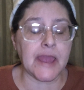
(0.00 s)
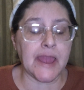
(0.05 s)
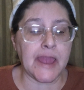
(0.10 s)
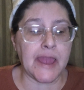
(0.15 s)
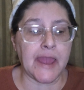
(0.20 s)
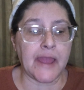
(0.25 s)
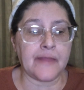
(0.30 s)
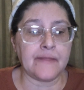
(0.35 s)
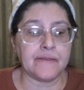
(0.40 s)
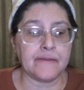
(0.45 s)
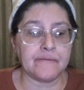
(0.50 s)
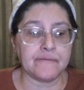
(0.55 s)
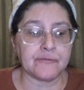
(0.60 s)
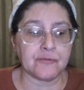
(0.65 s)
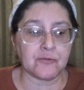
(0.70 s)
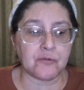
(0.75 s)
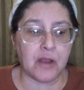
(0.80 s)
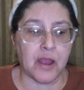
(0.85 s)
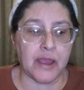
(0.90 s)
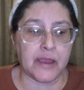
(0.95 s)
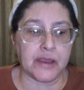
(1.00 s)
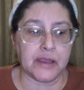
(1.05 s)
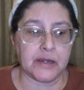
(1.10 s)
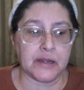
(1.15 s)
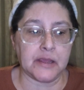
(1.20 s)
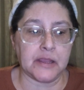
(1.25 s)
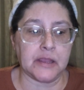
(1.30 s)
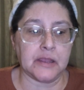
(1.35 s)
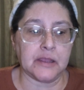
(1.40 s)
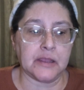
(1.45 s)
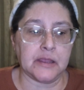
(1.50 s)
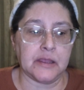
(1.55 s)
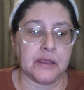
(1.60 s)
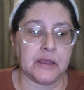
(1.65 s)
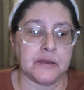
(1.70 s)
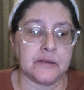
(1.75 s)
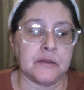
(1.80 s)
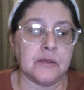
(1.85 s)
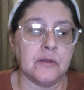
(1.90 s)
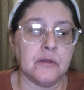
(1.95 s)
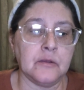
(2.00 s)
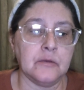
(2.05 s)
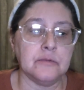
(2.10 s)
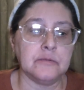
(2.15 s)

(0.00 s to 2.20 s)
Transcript: and the variety in